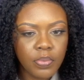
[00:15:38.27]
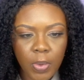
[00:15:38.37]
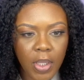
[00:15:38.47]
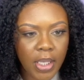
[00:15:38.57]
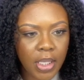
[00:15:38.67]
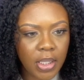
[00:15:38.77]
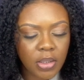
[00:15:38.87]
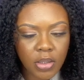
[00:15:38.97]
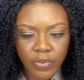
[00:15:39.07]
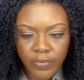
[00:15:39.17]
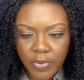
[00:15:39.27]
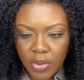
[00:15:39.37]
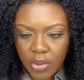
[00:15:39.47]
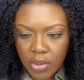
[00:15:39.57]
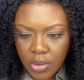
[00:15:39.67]
Okay, so
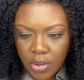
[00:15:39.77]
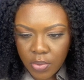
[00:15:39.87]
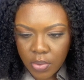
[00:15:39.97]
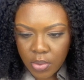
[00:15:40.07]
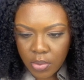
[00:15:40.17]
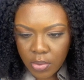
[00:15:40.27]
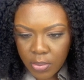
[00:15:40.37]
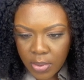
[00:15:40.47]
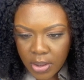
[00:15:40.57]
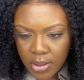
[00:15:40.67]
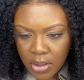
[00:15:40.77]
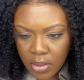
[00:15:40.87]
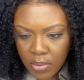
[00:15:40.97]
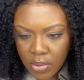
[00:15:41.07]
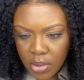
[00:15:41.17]
first is YouTube. I said
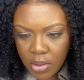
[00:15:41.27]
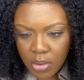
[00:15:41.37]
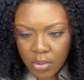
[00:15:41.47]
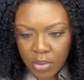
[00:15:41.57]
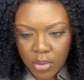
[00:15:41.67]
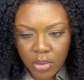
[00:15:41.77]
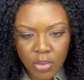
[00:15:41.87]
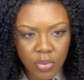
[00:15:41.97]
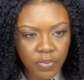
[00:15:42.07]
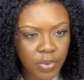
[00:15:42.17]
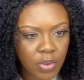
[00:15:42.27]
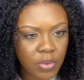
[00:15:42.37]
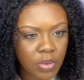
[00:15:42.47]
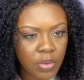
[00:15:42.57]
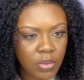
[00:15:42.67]
I was going to use this one for
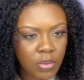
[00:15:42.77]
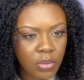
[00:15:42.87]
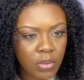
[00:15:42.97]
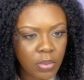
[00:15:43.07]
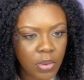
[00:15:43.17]
YouTube.